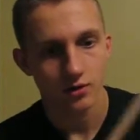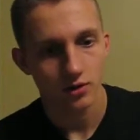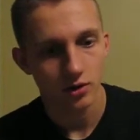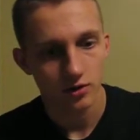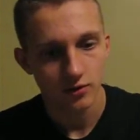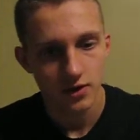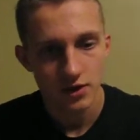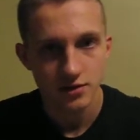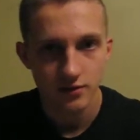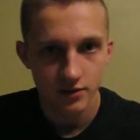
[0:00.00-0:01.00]
carving the
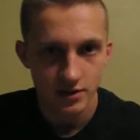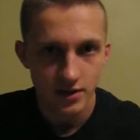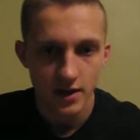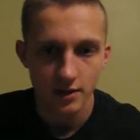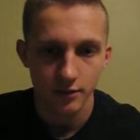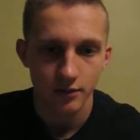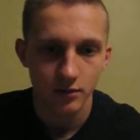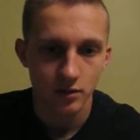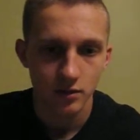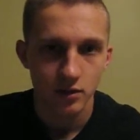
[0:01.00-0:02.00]
edge of this down.
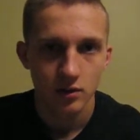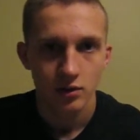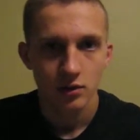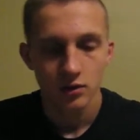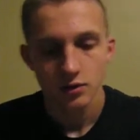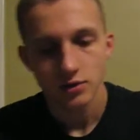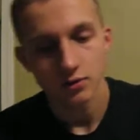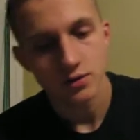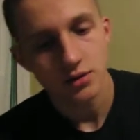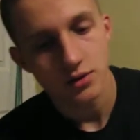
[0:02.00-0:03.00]
So
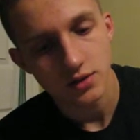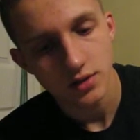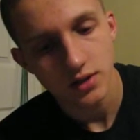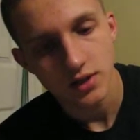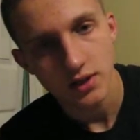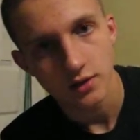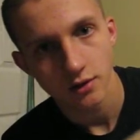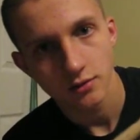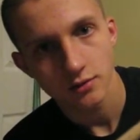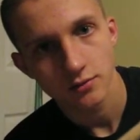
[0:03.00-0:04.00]
as you can see
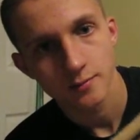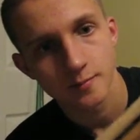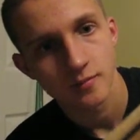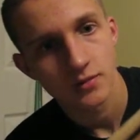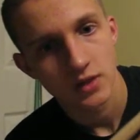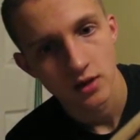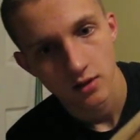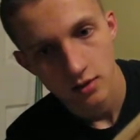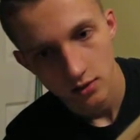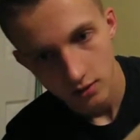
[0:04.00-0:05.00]
here,
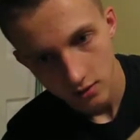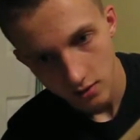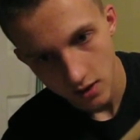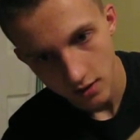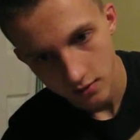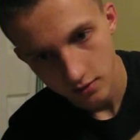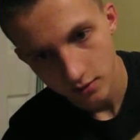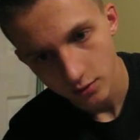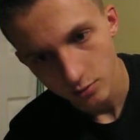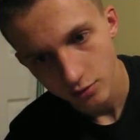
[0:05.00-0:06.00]
that
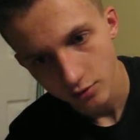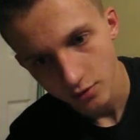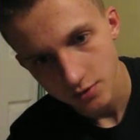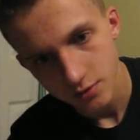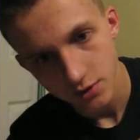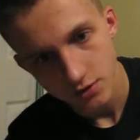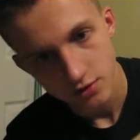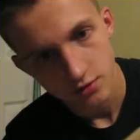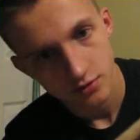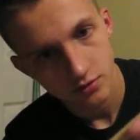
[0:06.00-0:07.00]
they're pretty
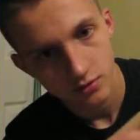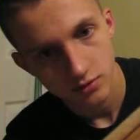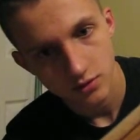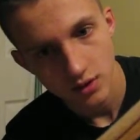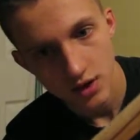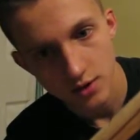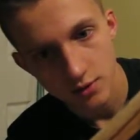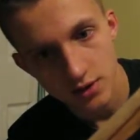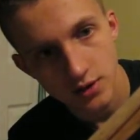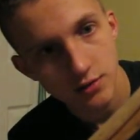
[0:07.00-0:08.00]
much now
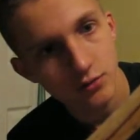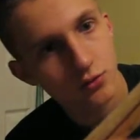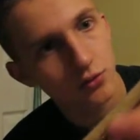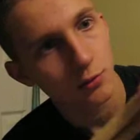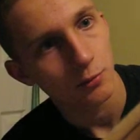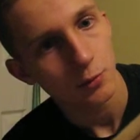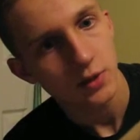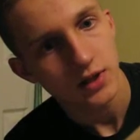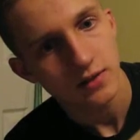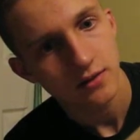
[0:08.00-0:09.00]
a uniform
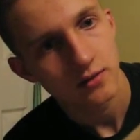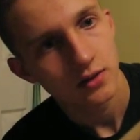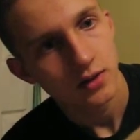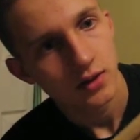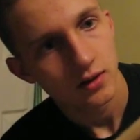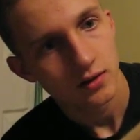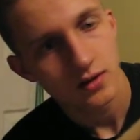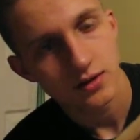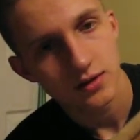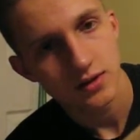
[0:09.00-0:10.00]
width.
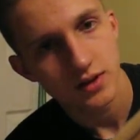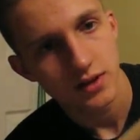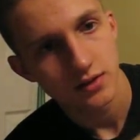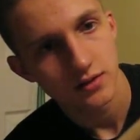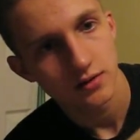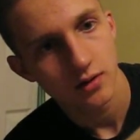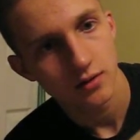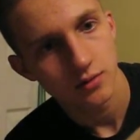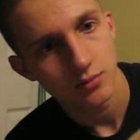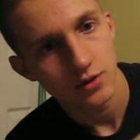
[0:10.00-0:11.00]
This end
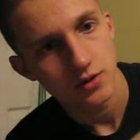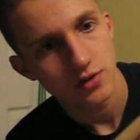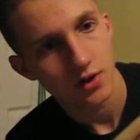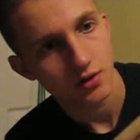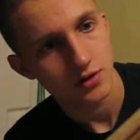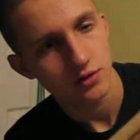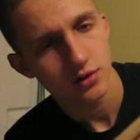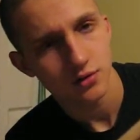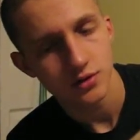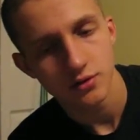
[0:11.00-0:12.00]
on the pin cherry is a
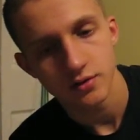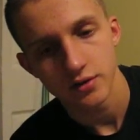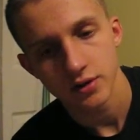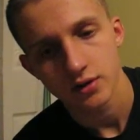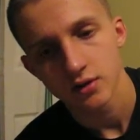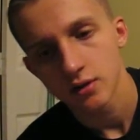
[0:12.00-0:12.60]
little too thick,